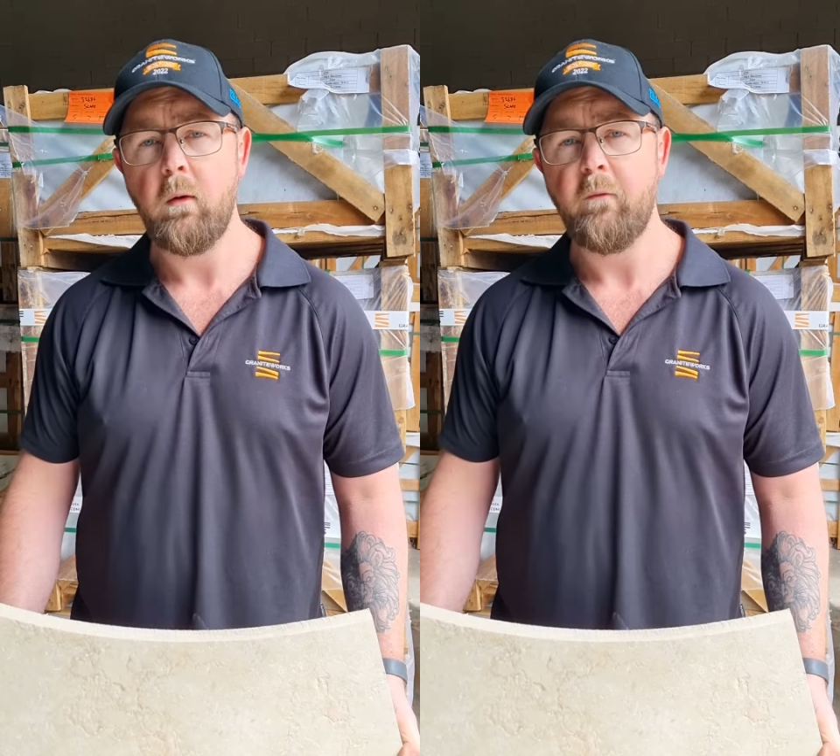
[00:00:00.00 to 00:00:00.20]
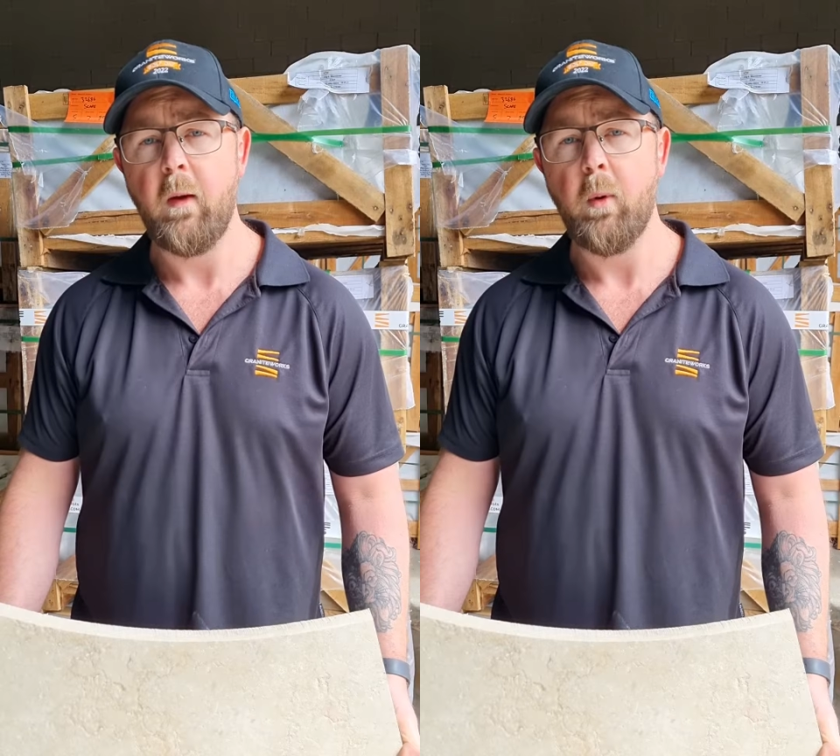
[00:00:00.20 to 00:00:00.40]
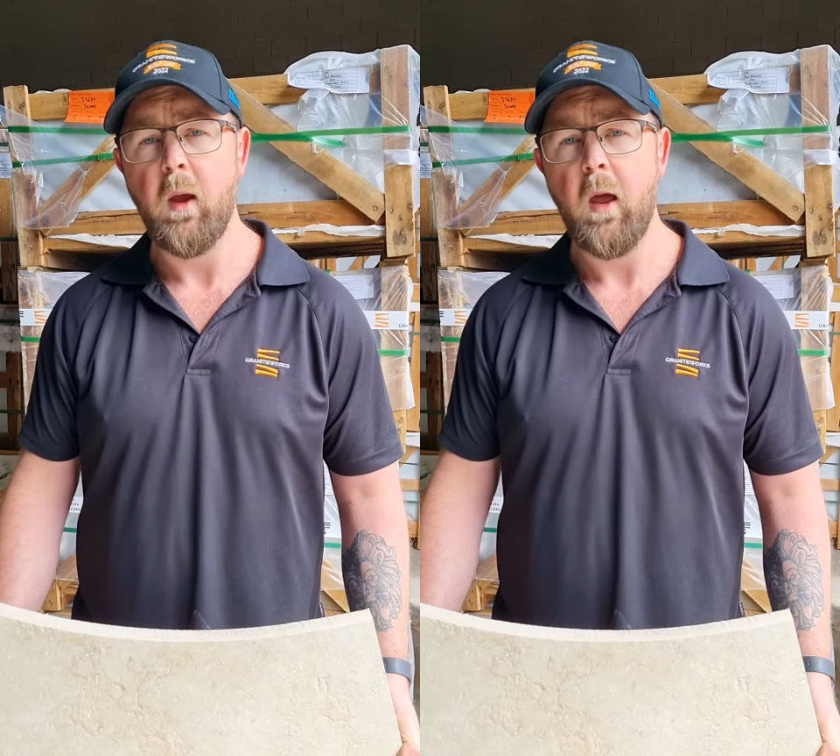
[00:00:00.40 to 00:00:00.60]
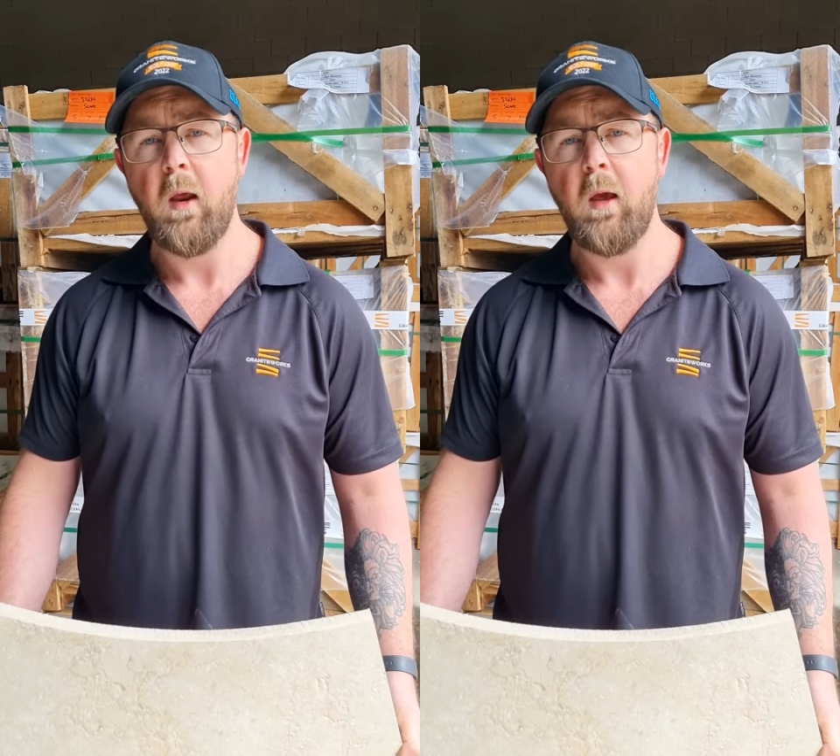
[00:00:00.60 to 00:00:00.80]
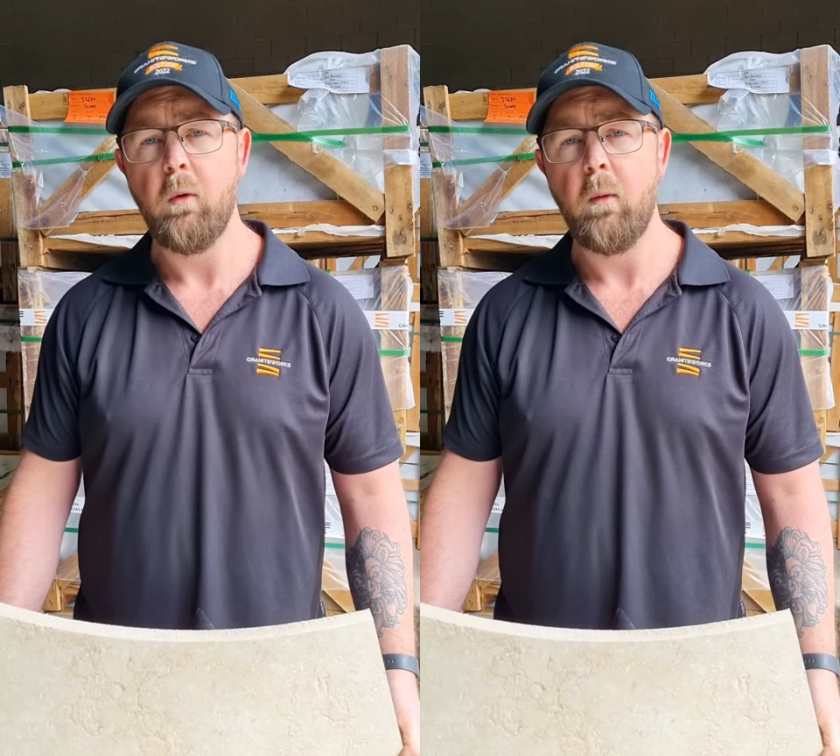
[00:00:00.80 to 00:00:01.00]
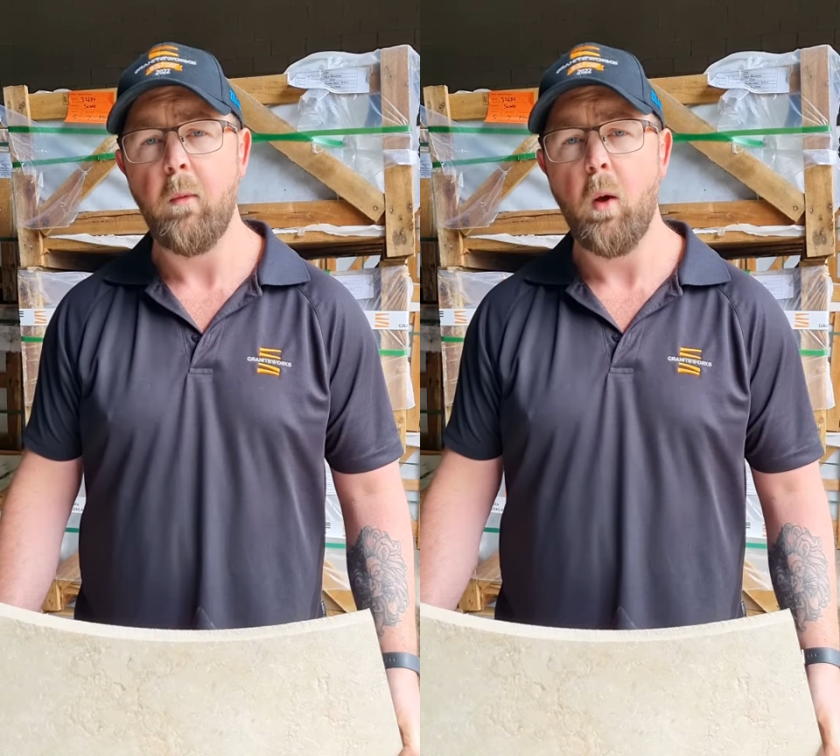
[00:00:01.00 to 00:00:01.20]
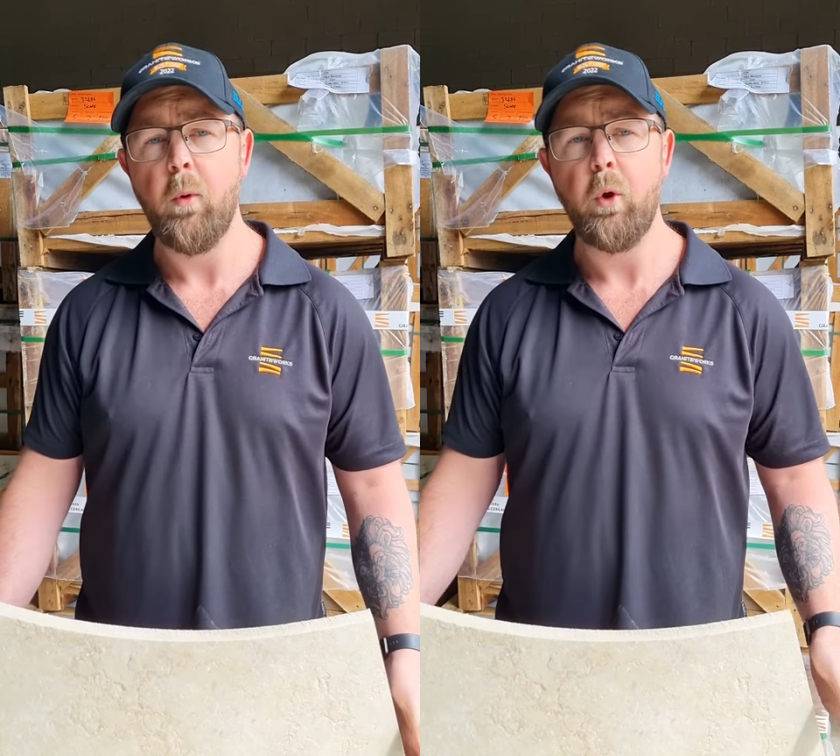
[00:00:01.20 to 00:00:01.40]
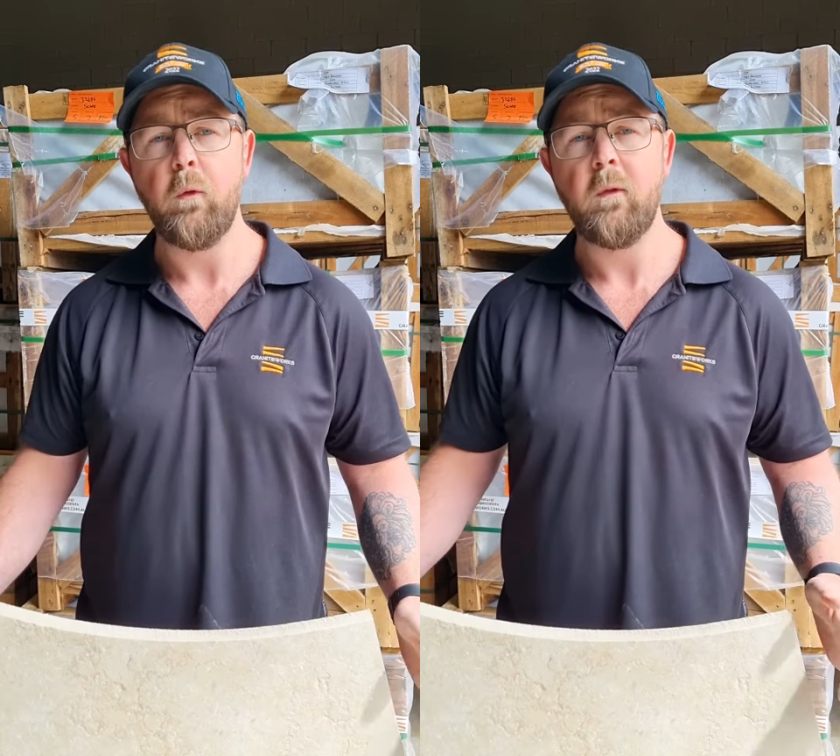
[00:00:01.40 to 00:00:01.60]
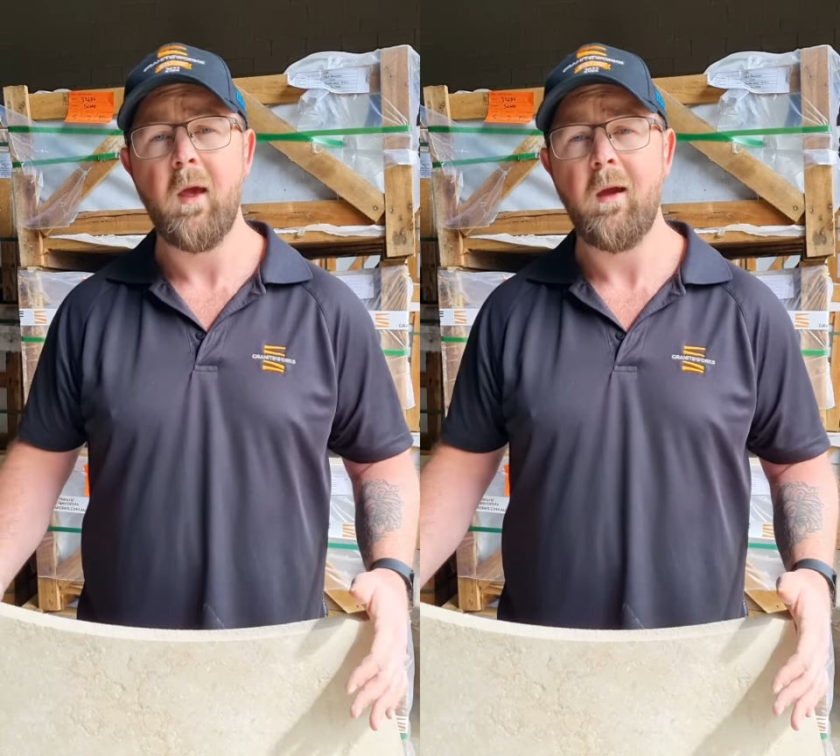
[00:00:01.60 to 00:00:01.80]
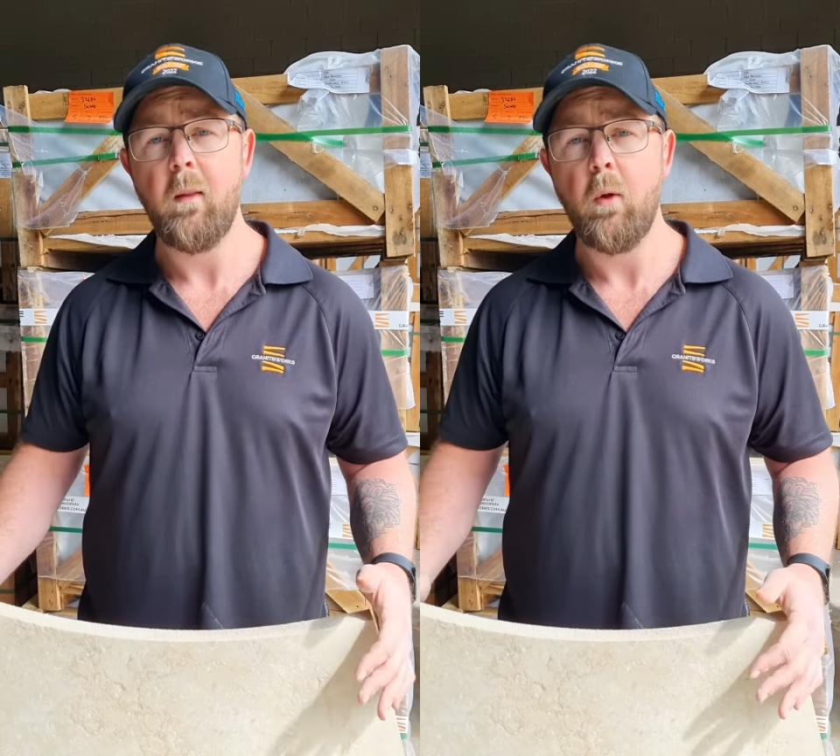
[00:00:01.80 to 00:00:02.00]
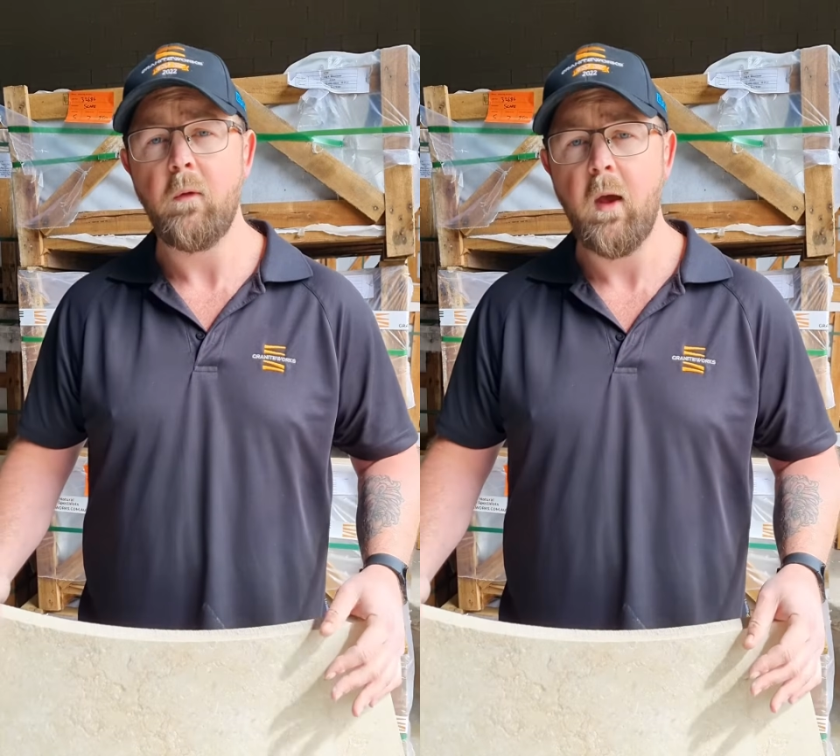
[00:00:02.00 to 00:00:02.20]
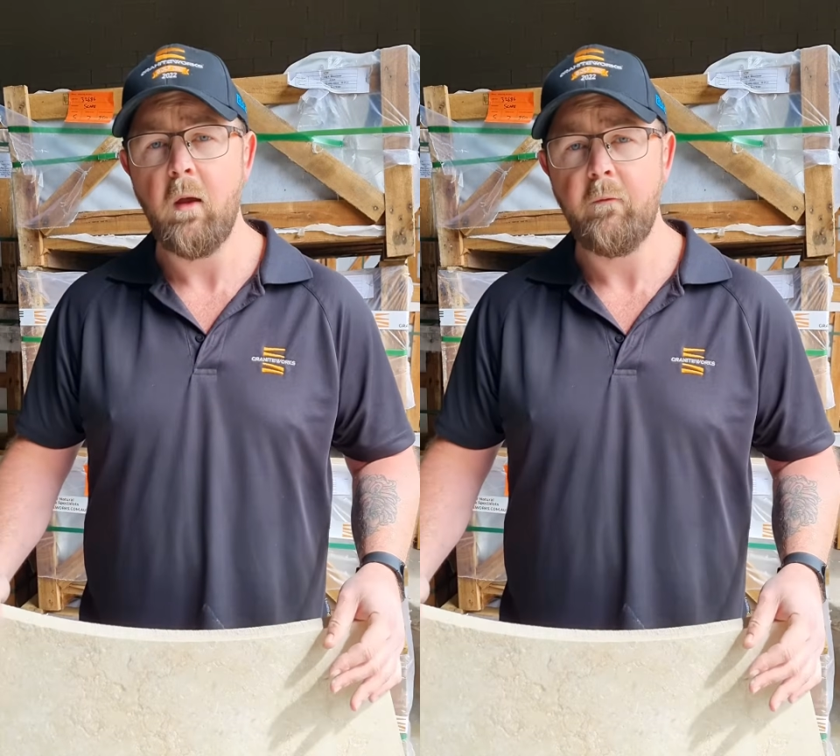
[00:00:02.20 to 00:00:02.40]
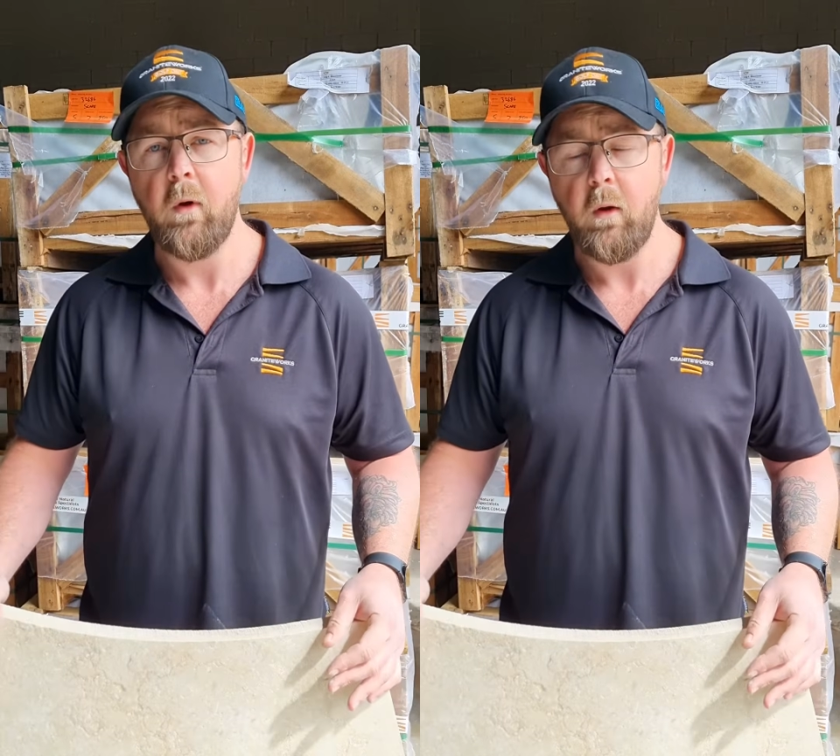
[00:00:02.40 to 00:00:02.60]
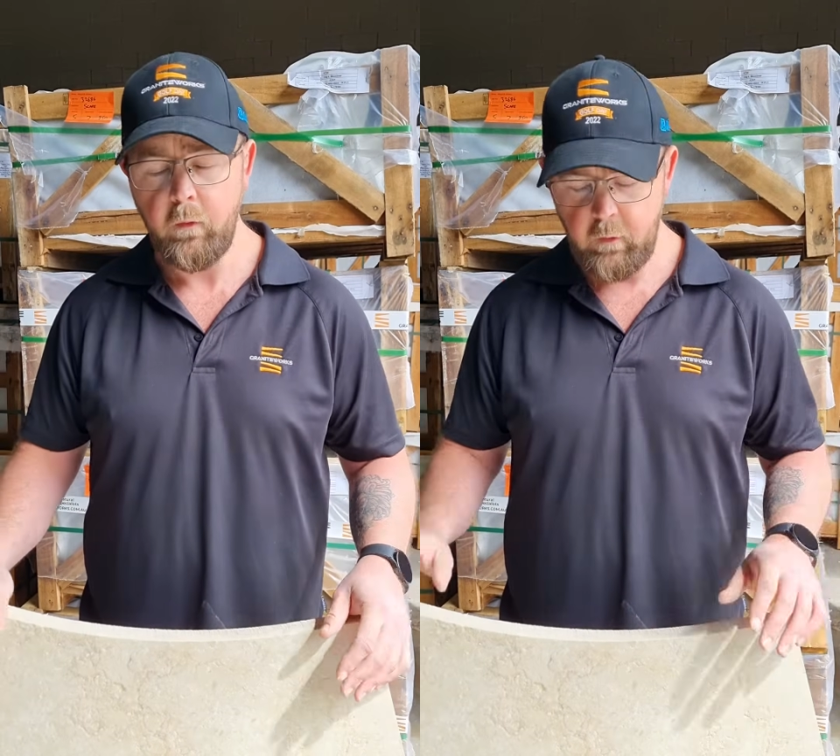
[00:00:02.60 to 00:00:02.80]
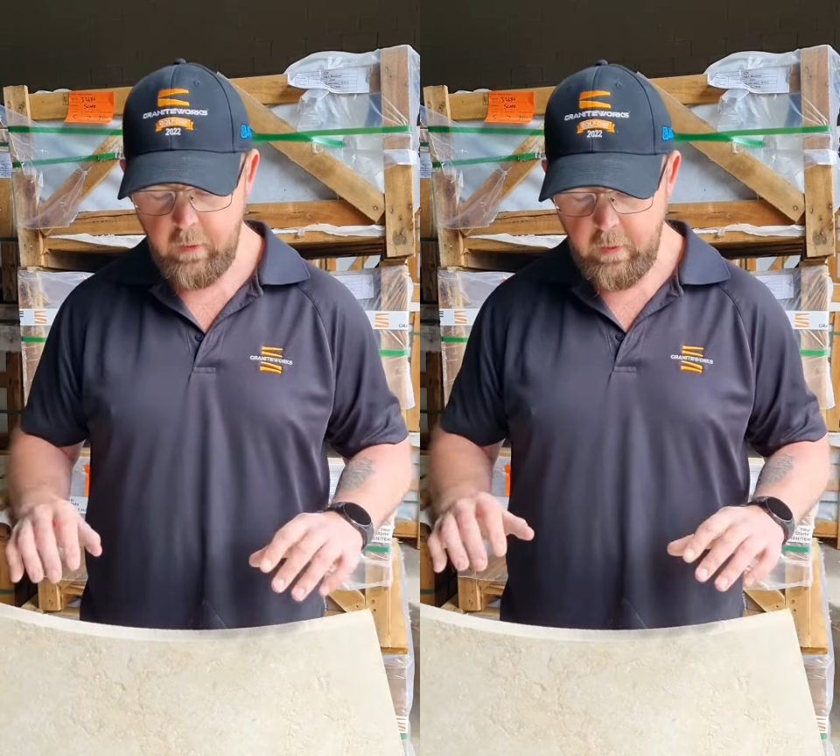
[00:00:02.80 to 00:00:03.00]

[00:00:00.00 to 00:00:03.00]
fabricator here in Melbourne who's taken those CAD files